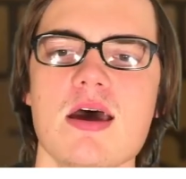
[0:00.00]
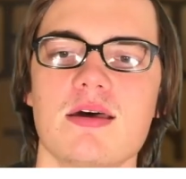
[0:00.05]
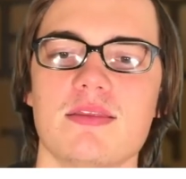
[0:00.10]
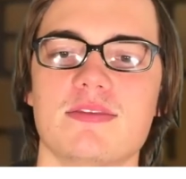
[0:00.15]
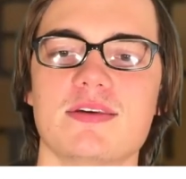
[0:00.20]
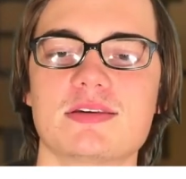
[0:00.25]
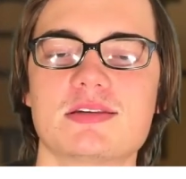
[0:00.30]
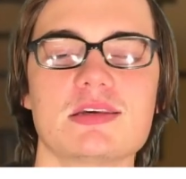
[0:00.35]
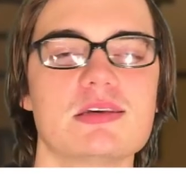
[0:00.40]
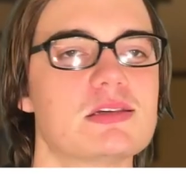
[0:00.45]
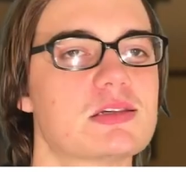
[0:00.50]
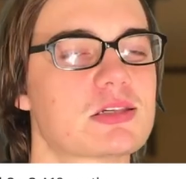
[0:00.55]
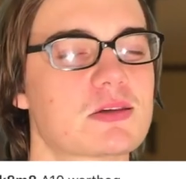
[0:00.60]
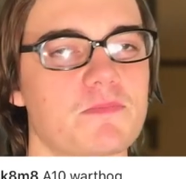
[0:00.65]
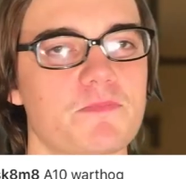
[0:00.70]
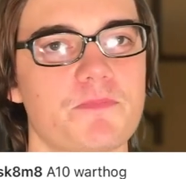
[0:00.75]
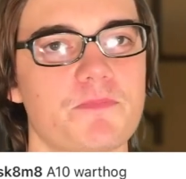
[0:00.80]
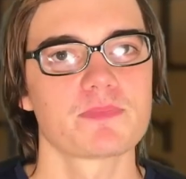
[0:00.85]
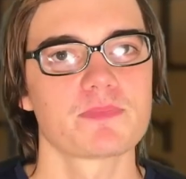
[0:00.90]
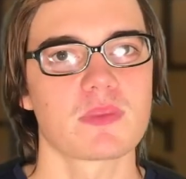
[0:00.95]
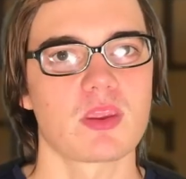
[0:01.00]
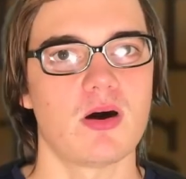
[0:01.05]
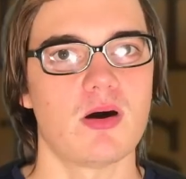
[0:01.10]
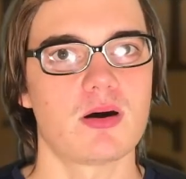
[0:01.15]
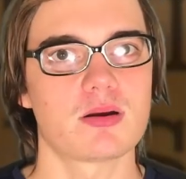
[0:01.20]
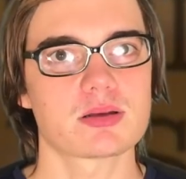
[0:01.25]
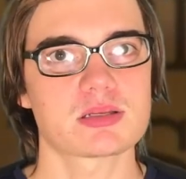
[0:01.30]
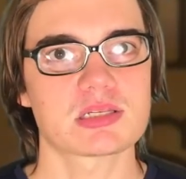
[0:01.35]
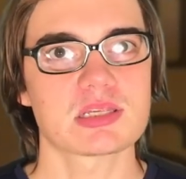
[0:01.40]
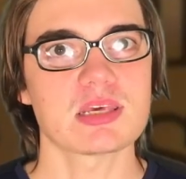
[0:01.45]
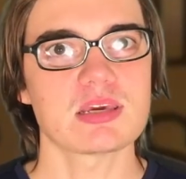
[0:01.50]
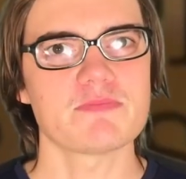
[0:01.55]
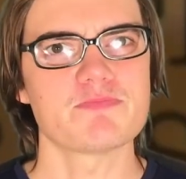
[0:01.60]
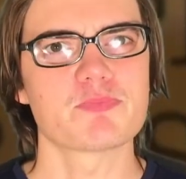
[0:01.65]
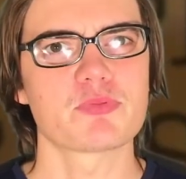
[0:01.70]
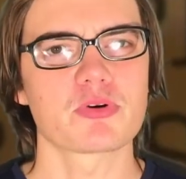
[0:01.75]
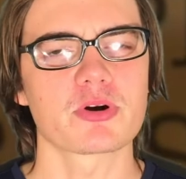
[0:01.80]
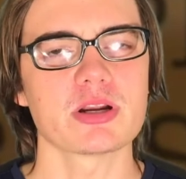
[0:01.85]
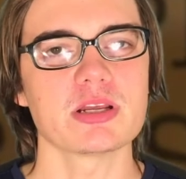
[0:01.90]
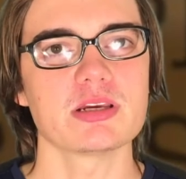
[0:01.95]
This is honestly,
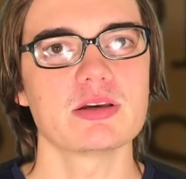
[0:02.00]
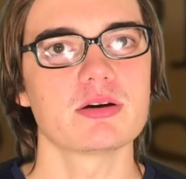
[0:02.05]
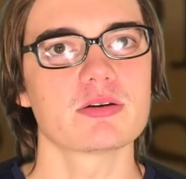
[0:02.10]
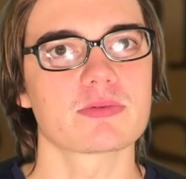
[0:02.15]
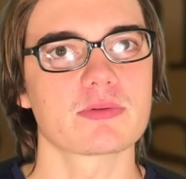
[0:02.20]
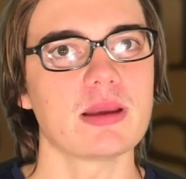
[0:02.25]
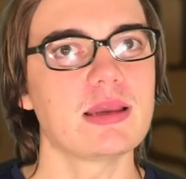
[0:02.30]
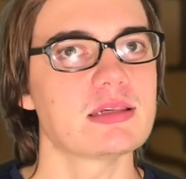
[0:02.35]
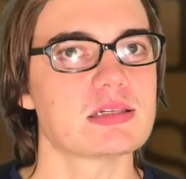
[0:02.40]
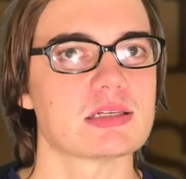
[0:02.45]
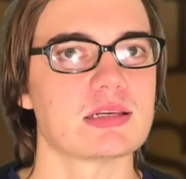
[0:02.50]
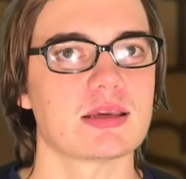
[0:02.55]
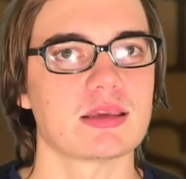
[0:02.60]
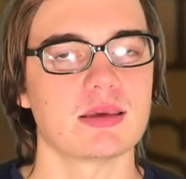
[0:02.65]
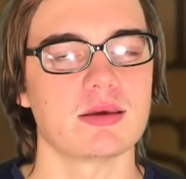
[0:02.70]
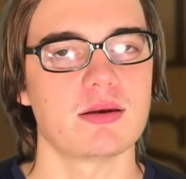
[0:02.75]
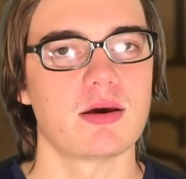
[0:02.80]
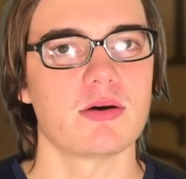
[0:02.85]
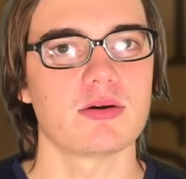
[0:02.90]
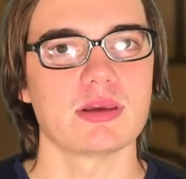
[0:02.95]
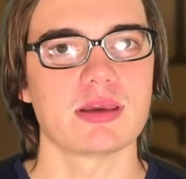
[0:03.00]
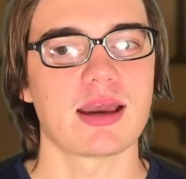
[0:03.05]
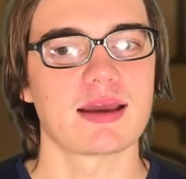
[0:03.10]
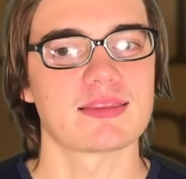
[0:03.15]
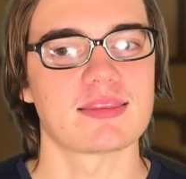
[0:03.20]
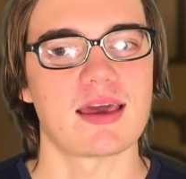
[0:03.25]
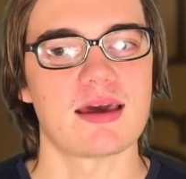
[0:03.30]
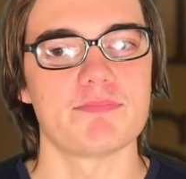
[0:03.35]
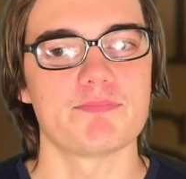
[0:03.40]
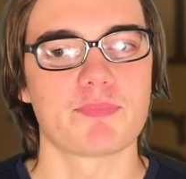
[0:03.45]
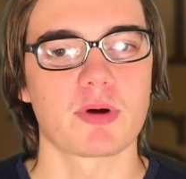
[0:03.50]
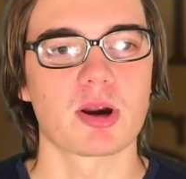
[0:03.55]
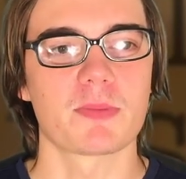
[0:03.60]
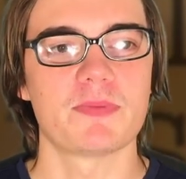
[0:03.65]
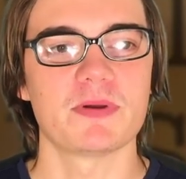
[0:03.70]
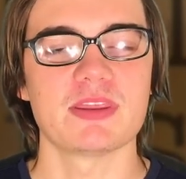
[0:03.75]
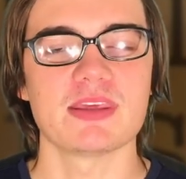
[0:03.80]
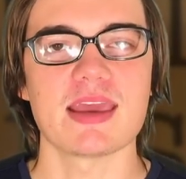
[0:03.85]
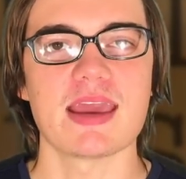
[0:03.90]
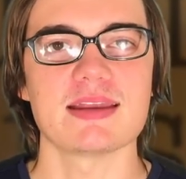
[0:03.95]
pretty good reasoning. You know, you got that burp
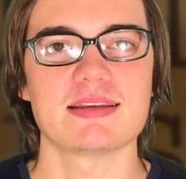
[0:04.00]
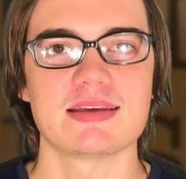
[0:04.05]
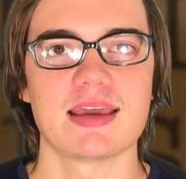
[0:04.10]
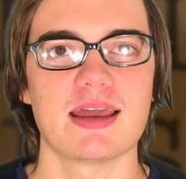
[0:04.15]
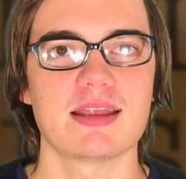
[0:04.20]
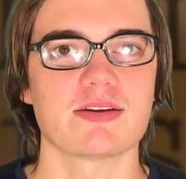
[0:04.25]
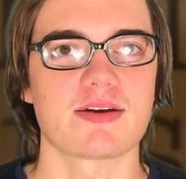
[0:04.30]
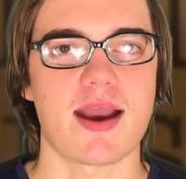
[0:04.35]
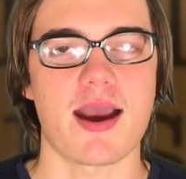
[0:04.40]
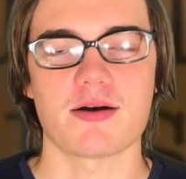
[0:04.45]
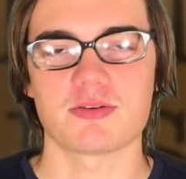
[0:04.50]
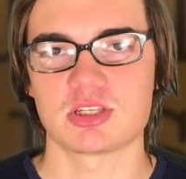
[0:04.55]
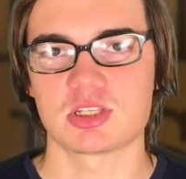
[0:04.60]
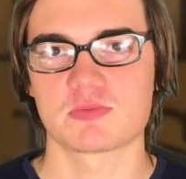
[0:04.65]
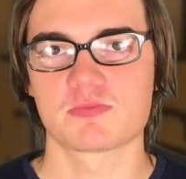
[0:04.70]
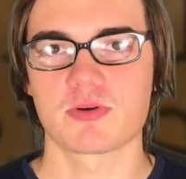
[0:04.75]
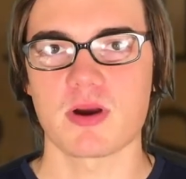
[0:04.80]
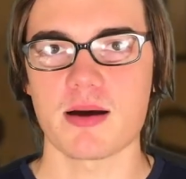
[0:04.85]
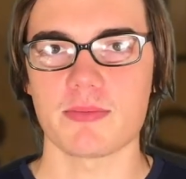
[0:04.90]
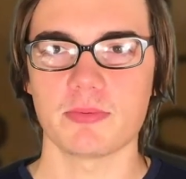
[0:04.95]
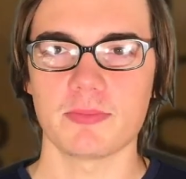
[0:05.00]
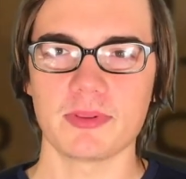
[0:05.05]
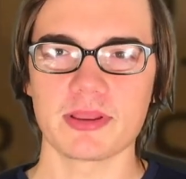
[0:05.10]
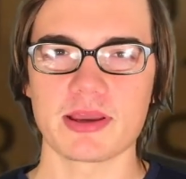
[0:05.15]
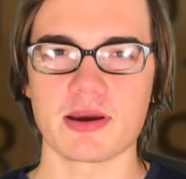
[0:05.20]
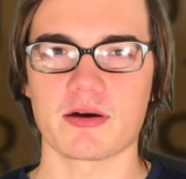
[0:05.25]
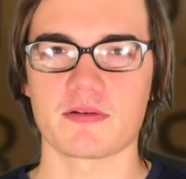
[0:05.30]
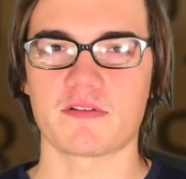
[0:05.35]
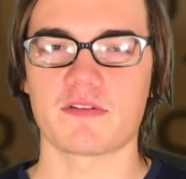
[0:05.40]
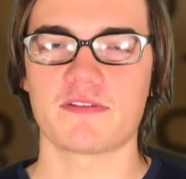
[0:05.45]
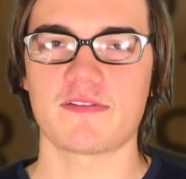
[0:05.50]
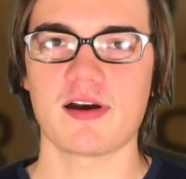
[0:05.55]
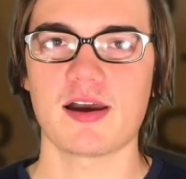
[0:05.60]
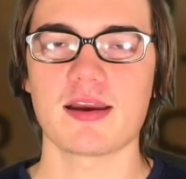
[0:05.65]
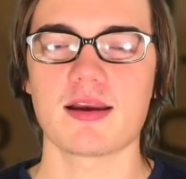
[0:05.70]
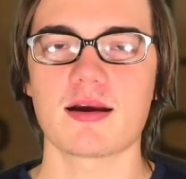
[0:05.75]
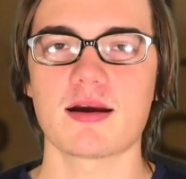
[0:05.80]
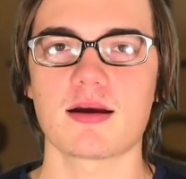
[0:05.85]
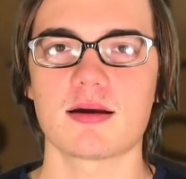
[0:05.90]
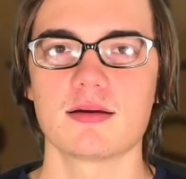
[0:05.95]
of the A10, your house is probably on
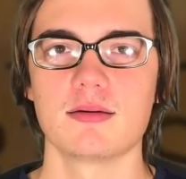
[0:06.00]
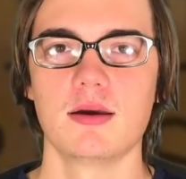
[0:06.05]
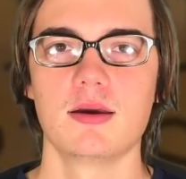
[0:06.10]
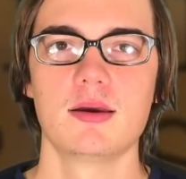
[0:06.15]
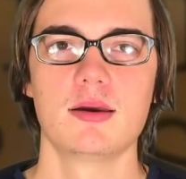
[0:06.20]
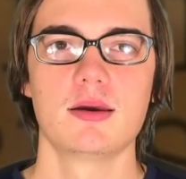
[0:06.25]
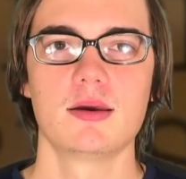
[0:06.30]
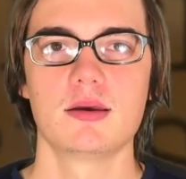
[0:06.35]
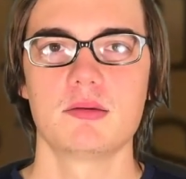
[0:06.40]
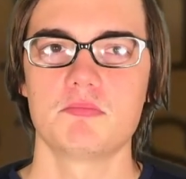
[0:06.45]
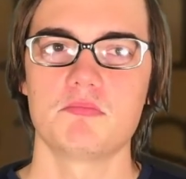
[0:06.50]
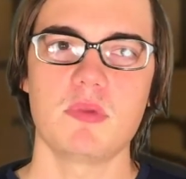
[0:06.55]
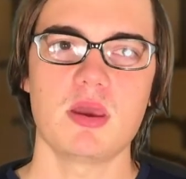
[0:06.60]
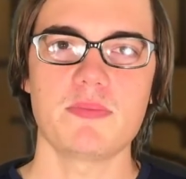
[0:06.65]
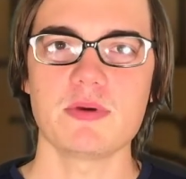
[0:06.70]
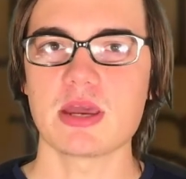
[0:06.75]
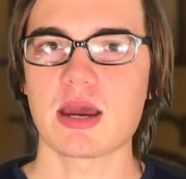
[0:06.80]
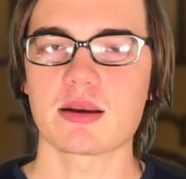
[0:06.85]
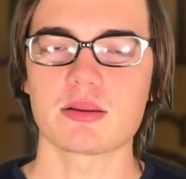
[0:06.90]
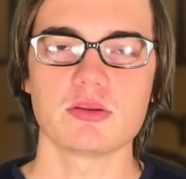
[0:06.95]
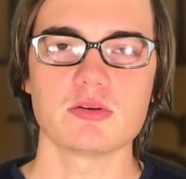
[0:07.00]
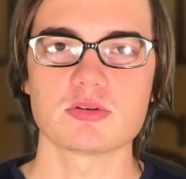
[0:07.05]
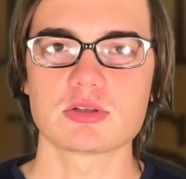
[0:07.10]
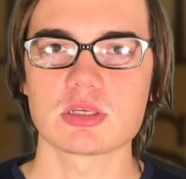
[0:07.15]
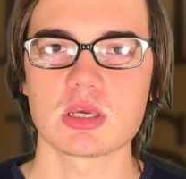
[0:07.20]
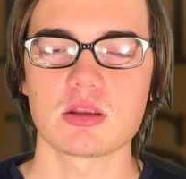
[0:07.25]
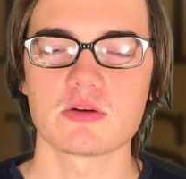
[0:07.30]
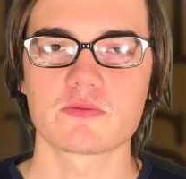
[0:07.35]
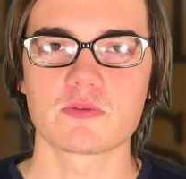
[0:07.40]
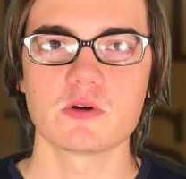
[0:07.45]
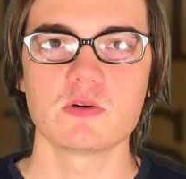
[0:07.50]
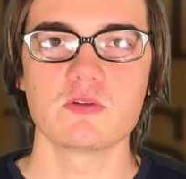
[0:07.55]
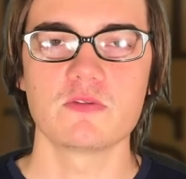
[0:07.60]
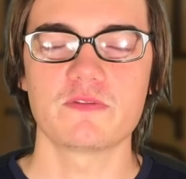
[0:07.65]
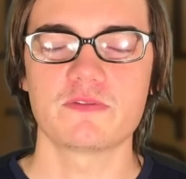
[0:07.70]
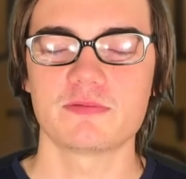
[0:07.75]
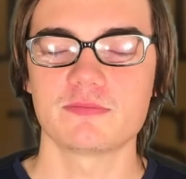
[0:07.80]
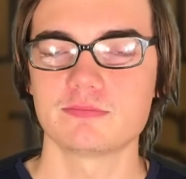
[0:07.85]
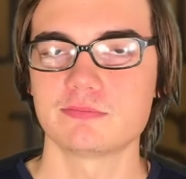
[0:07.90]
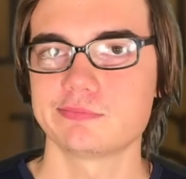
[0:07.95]
fire, maybe got a new
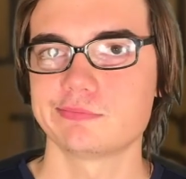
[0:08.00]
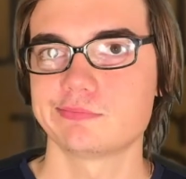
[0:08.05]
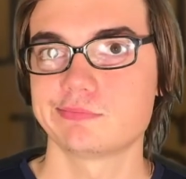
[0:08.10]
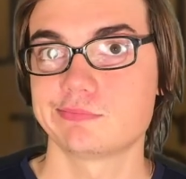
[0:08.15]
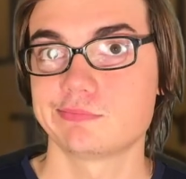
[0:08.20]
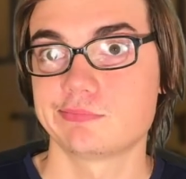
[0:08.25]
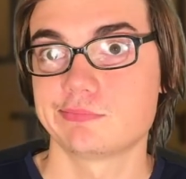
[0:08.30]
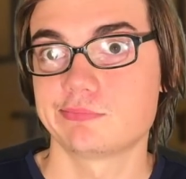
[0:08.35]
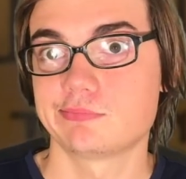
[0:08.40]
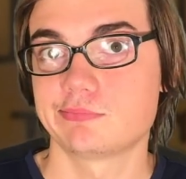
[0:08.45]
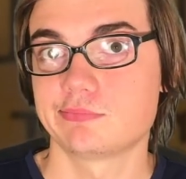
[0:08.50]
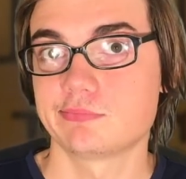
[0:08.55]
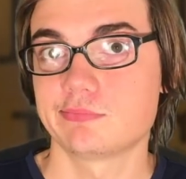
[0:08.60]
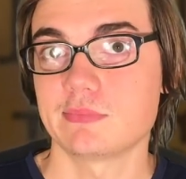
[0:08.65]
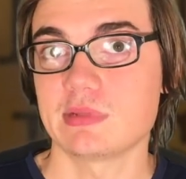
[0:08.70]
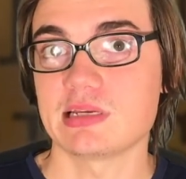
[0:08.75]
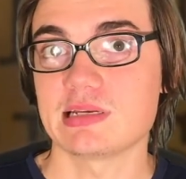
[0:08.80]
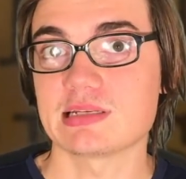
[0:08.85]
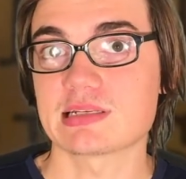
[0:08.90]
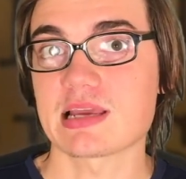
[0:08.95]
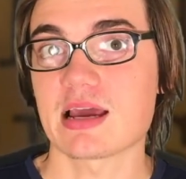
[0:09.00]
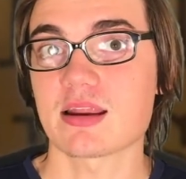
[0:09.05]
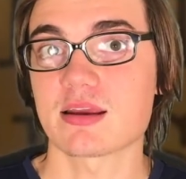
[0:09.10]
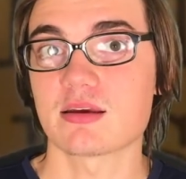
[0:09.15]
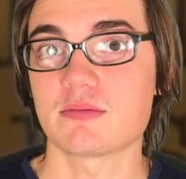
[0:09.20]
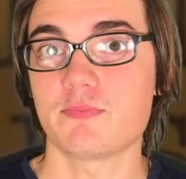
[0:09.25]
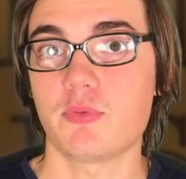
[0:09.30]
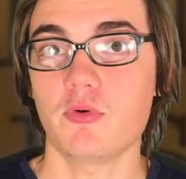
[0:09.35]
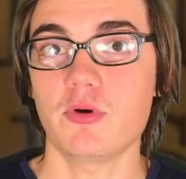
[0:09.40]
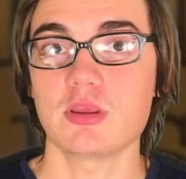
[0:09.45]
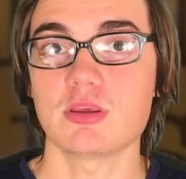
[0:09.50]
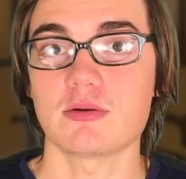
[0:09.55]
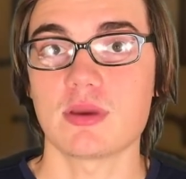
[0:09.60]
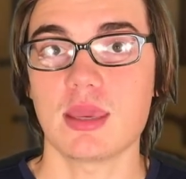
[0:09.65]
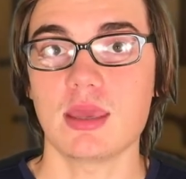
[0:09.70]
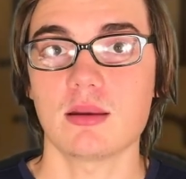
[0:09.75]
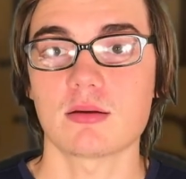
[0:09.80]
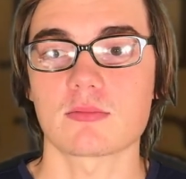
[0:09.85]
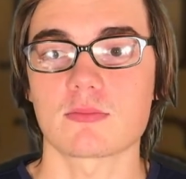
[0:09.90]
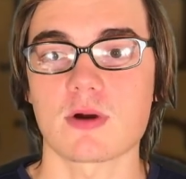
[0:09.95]
sunroof. I mean, he's got a good point. You
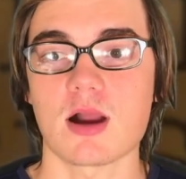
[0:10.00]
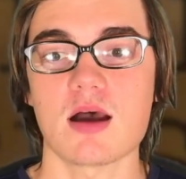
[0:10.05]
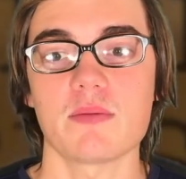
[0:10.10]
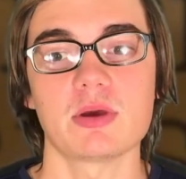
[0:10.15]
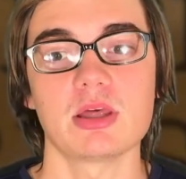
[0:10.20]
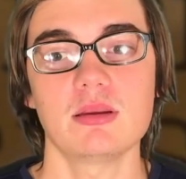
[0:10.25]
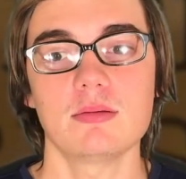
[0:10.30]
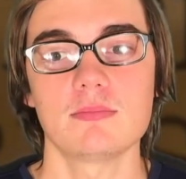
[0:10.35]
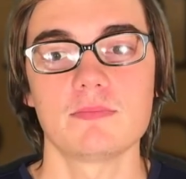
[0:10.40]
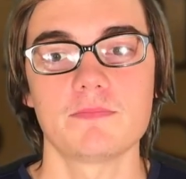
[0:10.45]
can't rob it.